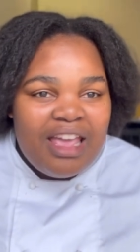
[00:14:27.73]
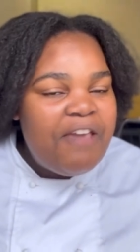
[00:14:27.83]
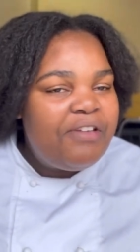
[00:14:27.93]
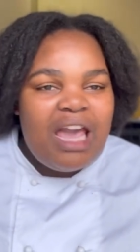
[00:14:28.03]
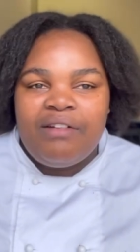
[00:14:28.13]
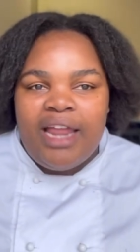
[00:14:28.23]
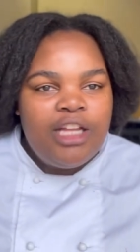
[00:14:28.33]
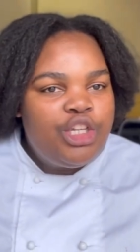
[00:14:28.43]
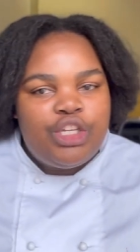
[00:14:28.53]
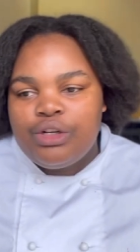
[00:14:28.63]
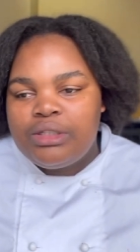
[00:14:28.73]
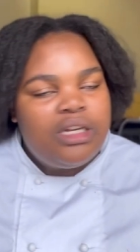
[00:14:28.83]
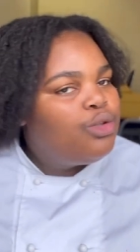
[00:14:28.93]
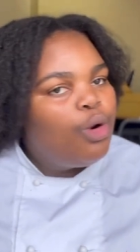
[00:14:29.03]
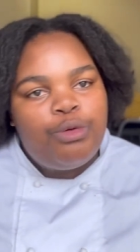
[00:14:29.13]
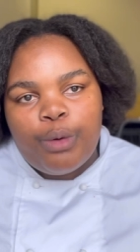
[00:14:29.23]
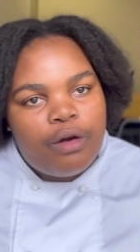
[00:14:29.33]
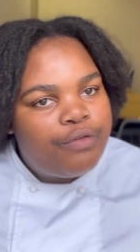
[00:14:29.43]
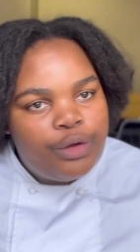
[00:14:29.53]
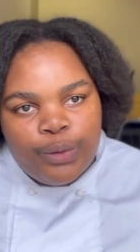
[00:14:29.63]
if you have an attitude, it won't
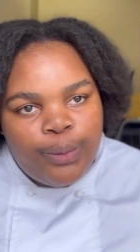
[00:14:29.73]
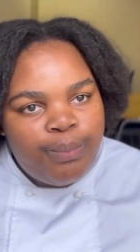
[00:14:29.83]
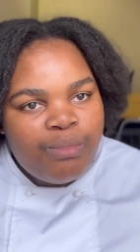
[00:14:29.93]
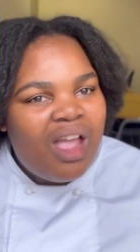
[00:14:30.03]
work for you.